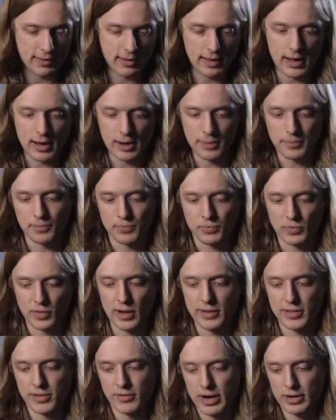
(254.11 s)

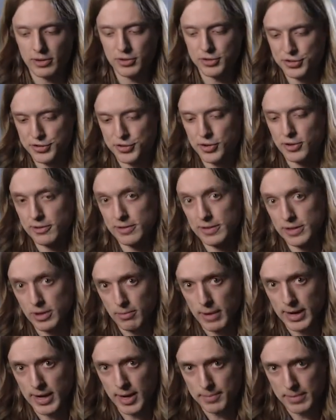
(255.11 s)
lots of energy shards that you
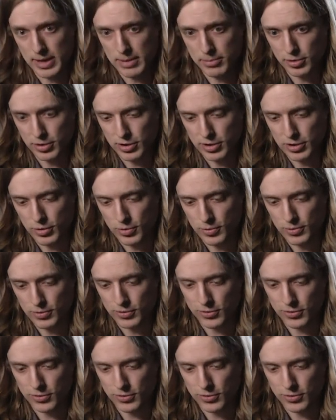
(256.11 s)
might not be able to use.